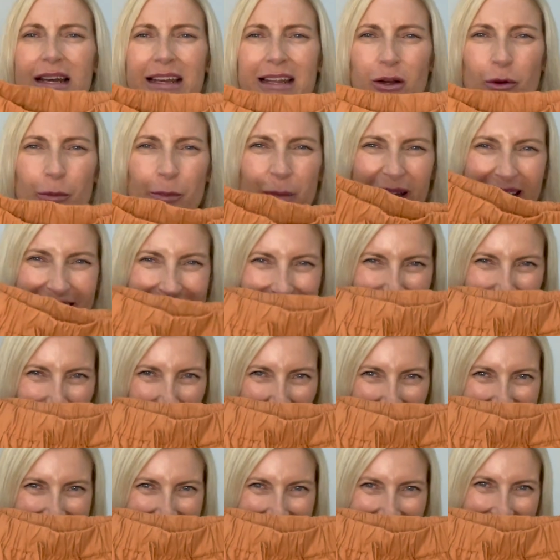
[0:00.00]
little bit
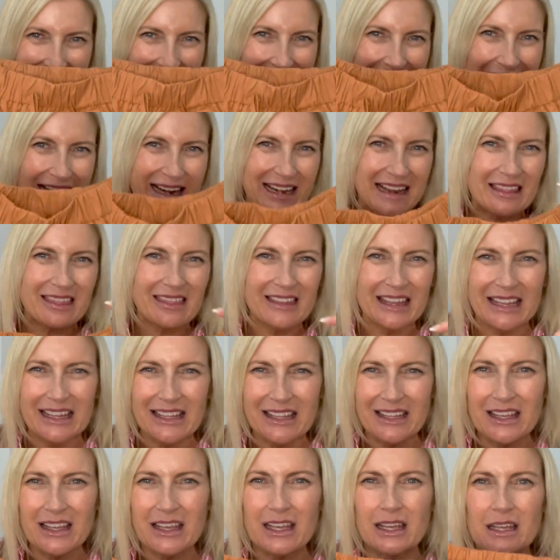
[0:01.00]
tan, I
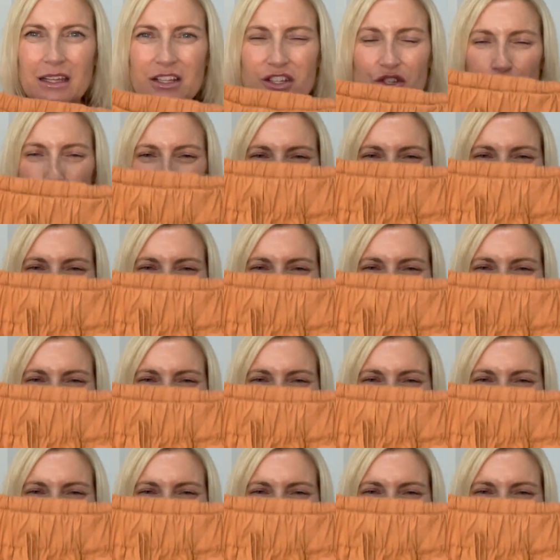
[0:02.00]
think is